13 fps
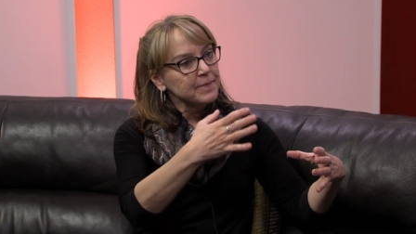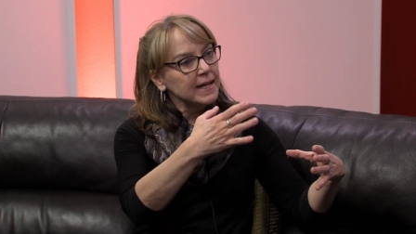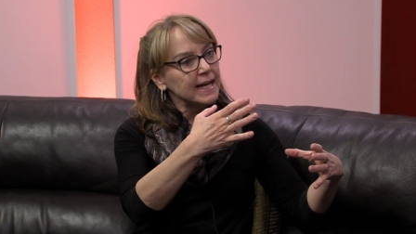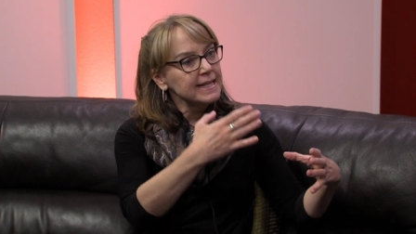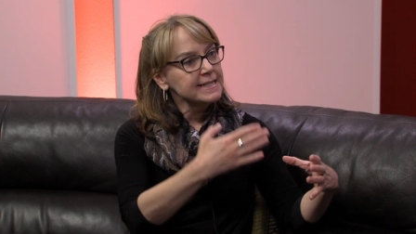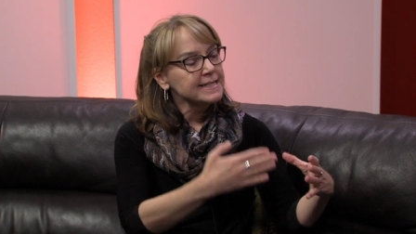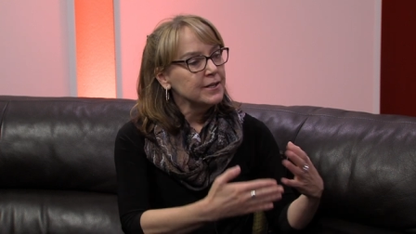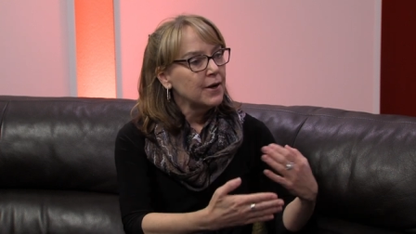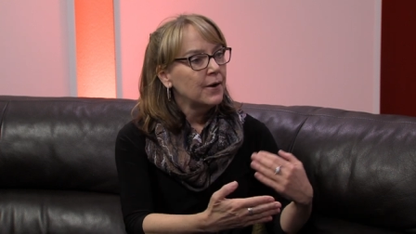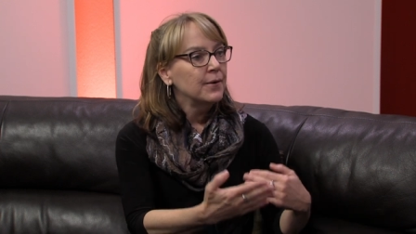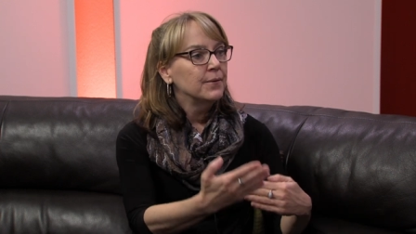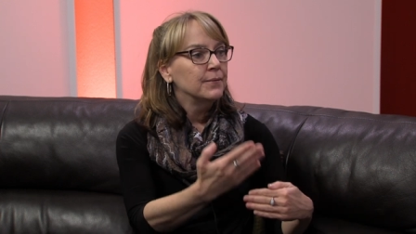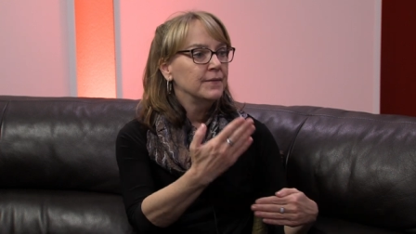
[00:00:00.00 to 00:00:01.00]
it is
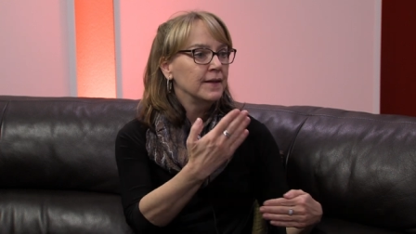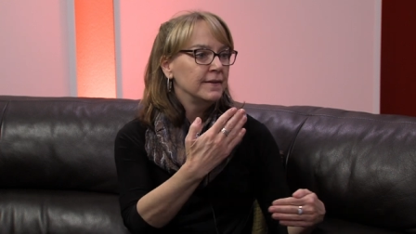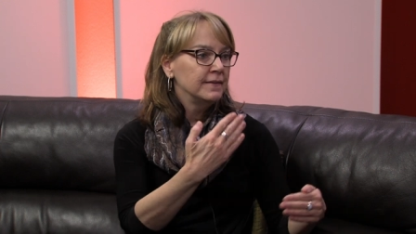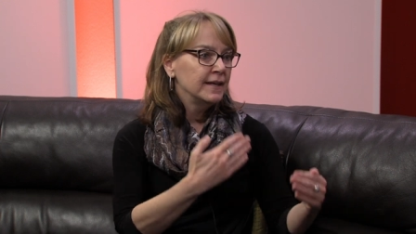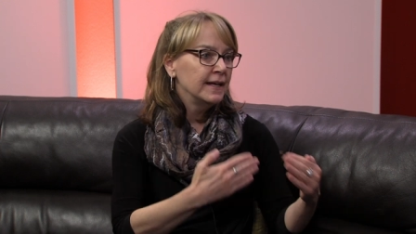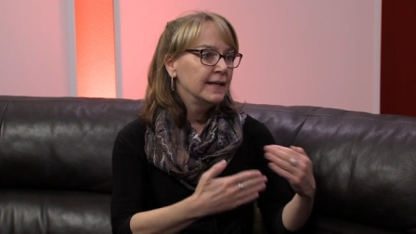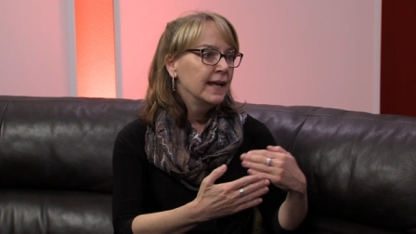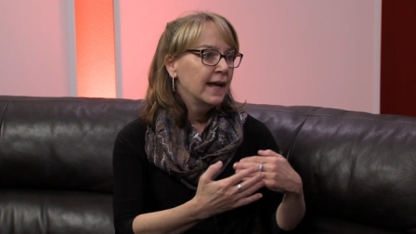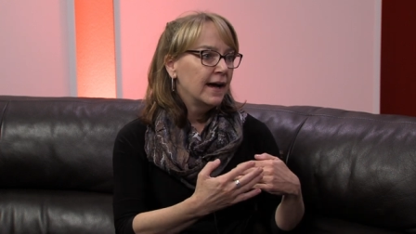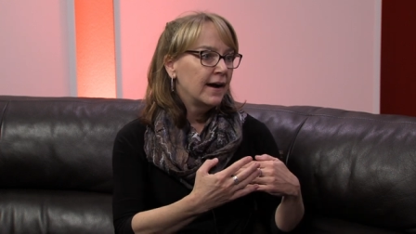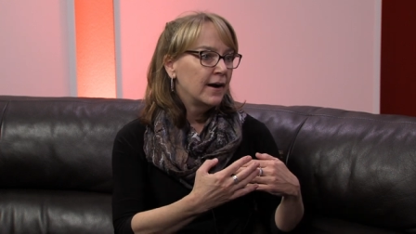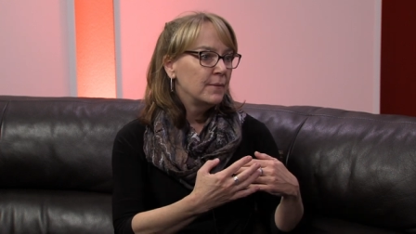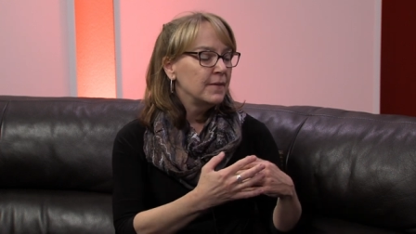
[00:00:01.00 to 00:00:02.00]
known that that
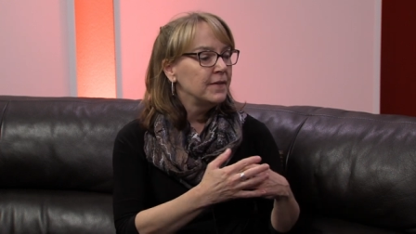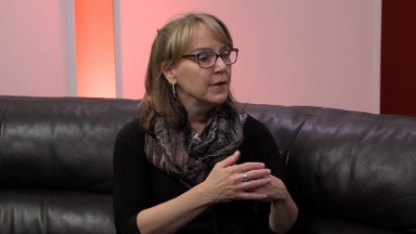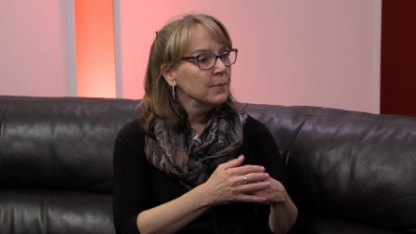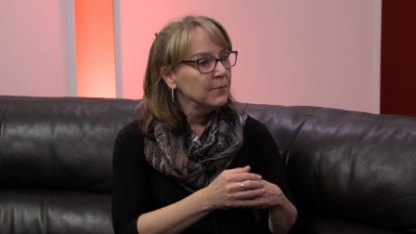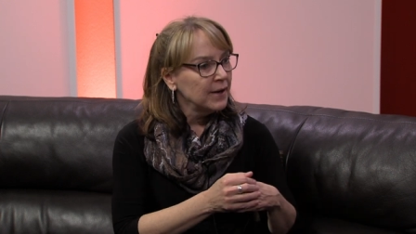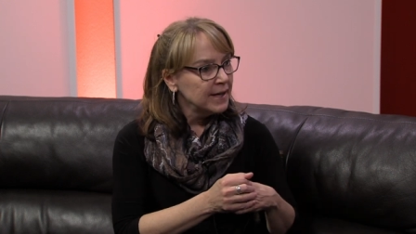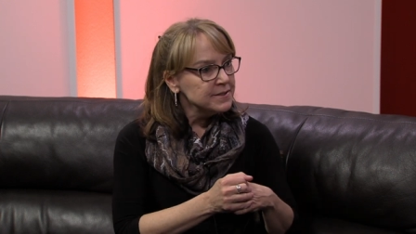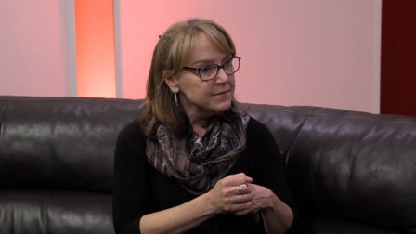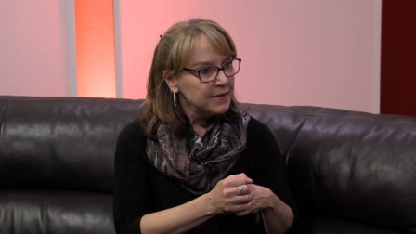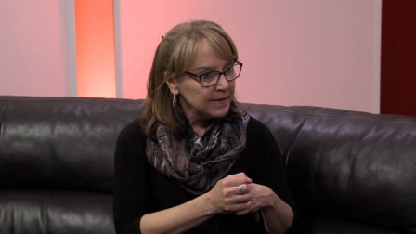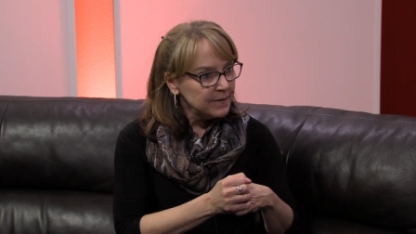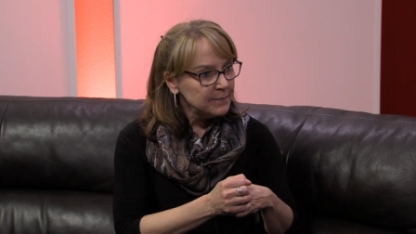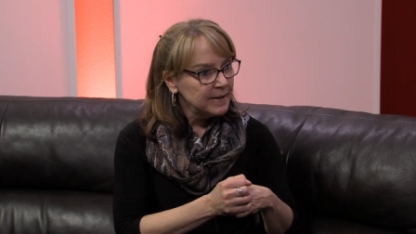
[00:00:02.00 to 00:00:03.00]
um, their brain
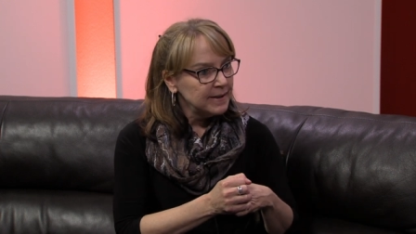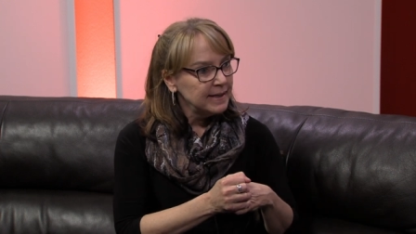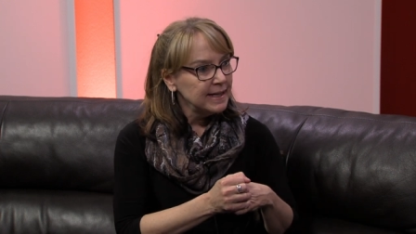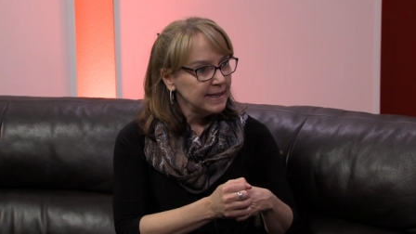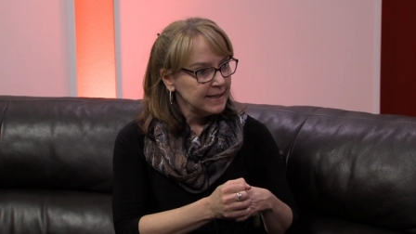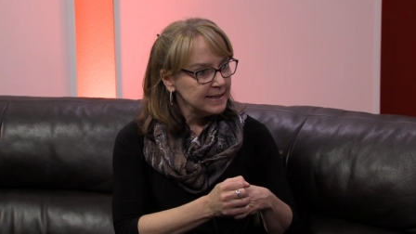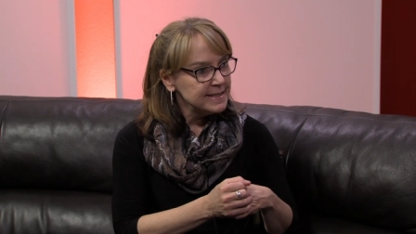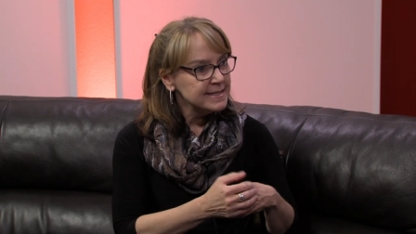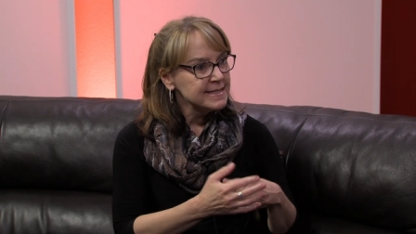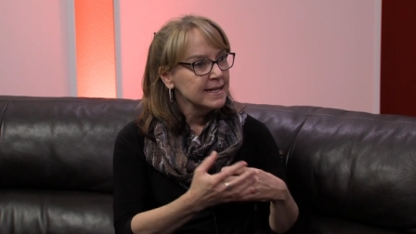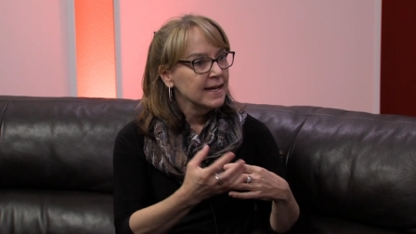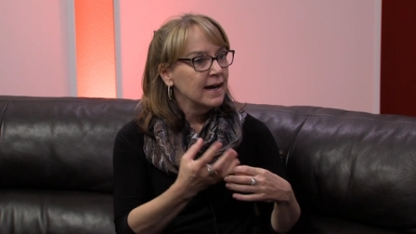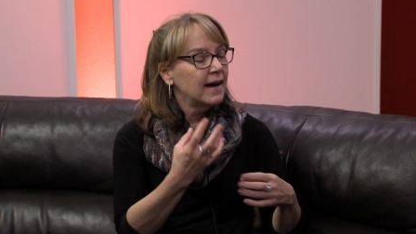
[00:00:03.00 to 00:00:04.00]
development is
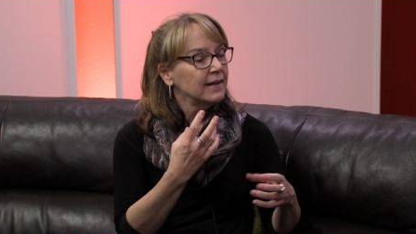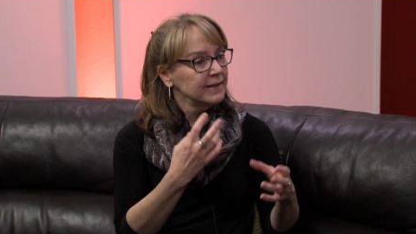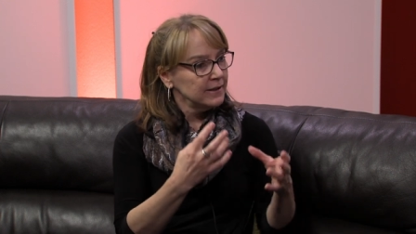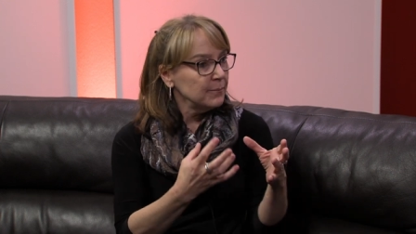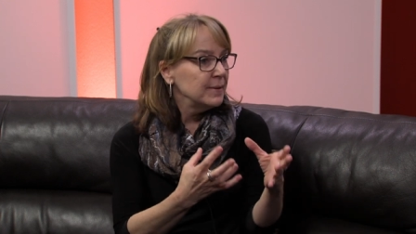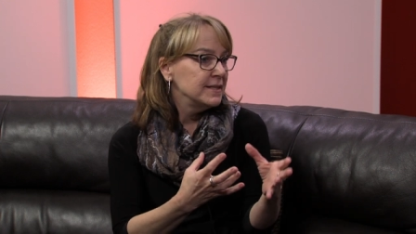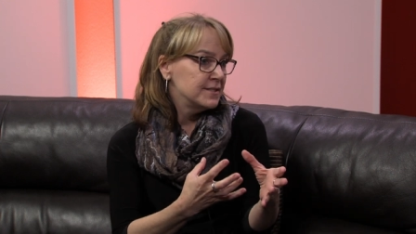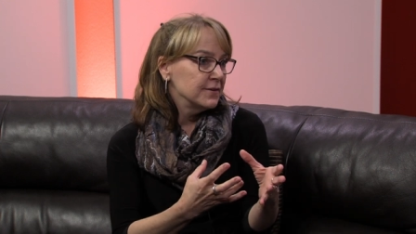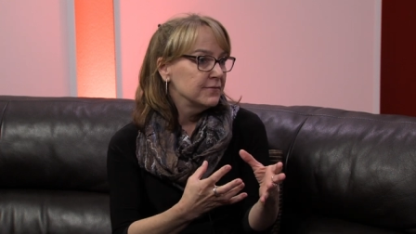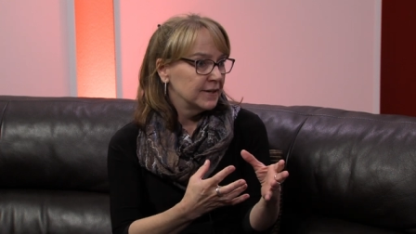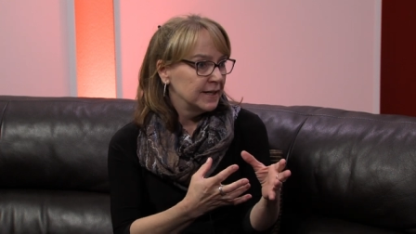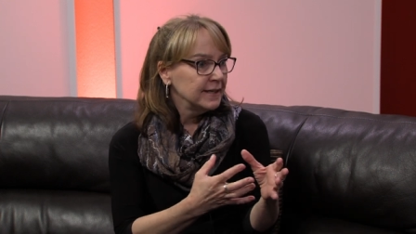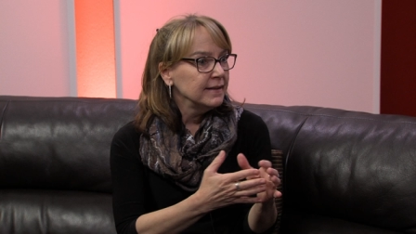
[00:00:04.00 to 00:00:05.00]
a little bit
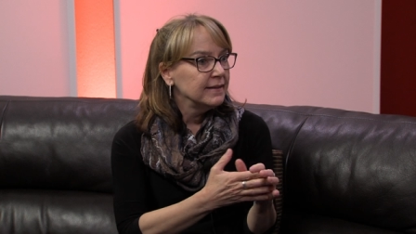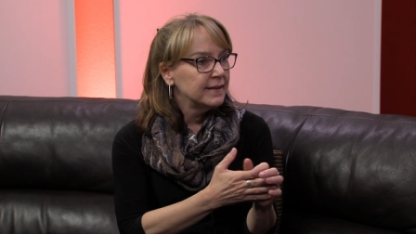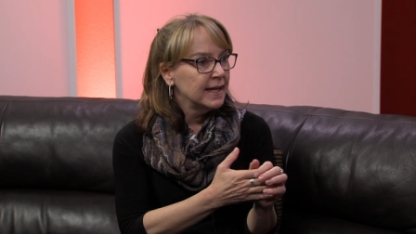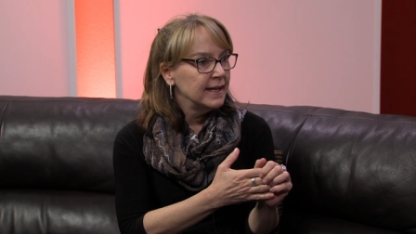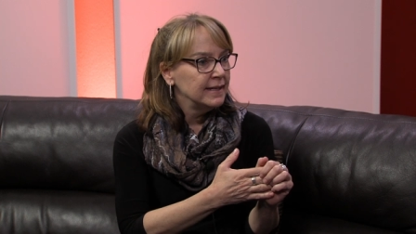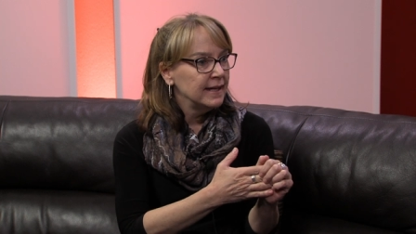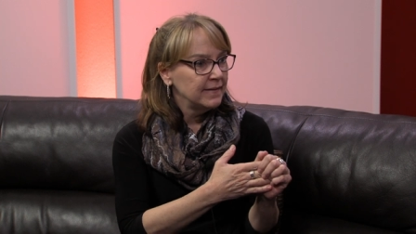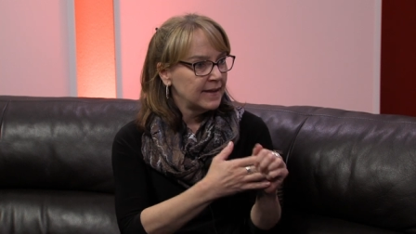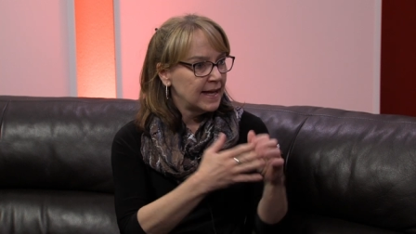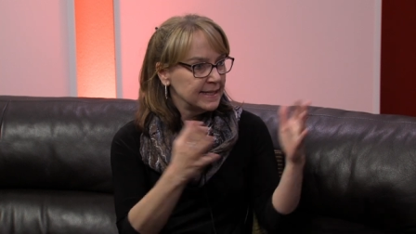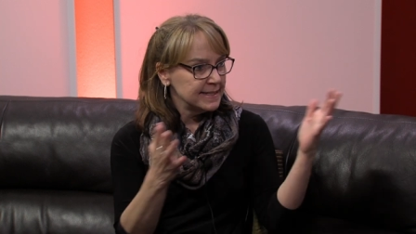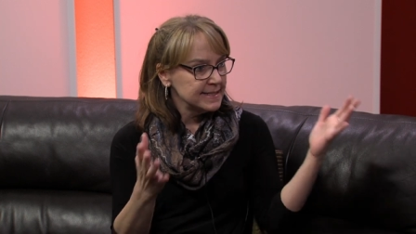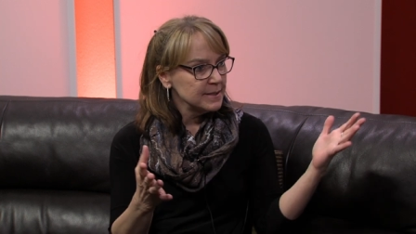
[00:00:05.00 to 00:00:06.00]
different than
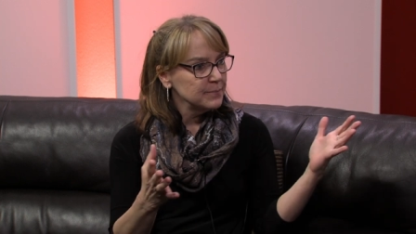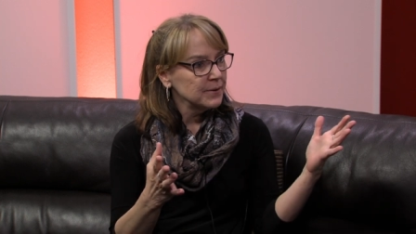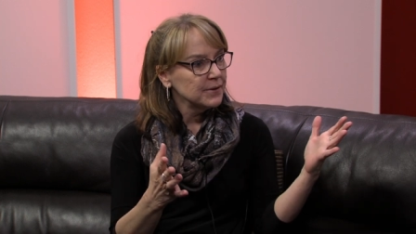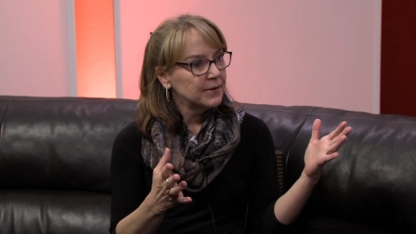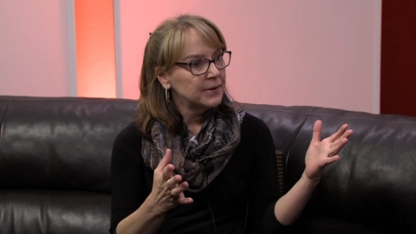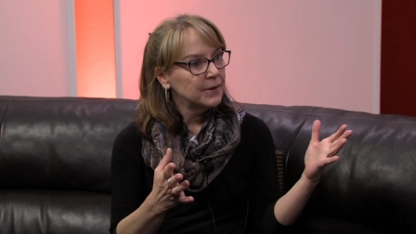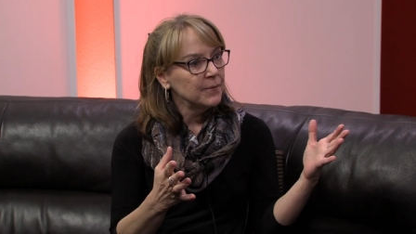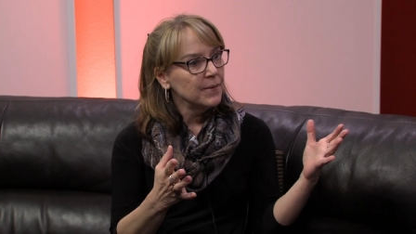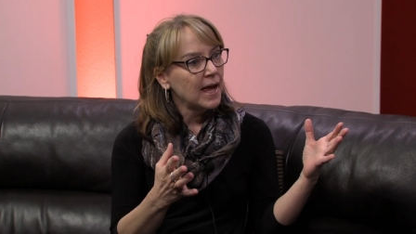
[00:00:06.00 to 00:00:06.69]
than is typical,